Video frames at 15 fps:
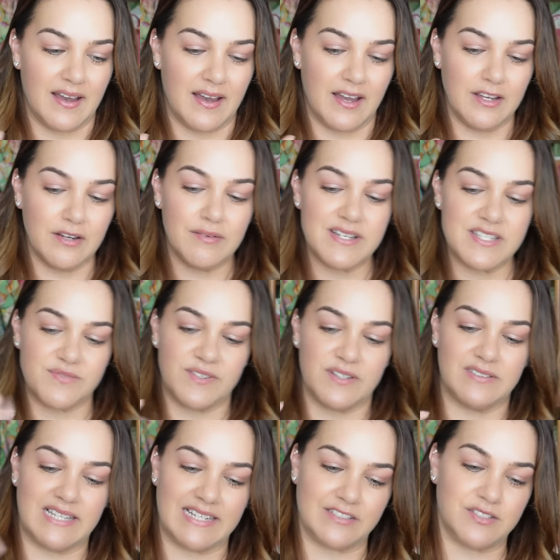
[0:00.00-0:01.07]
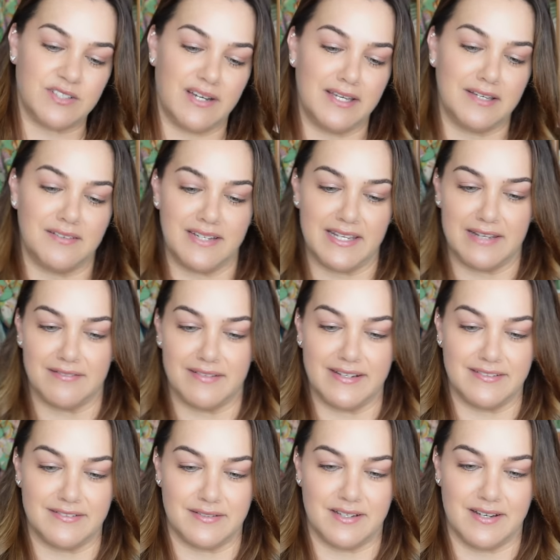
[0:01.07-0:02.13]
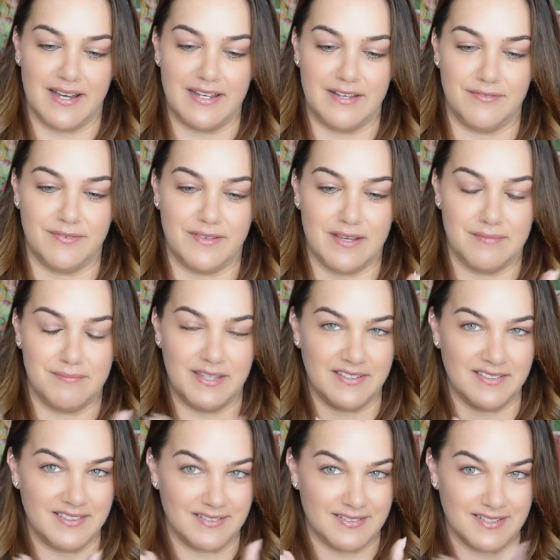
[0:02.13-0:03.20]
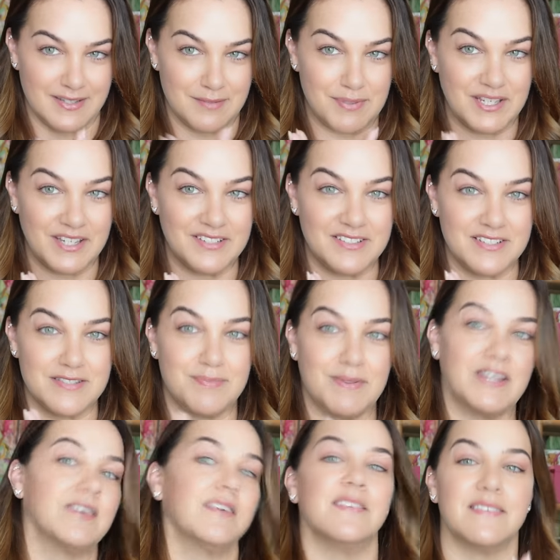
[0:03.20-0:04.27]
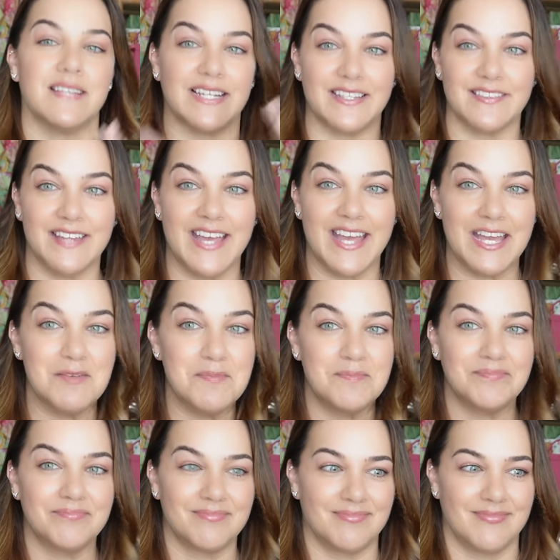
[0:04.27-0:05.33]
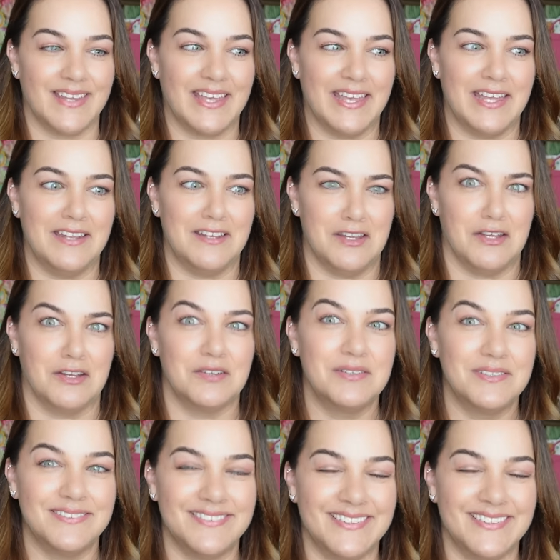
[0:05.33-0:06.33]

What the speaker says: I always feel like trying on earrings kind of commits you to the purchase because like they're in you.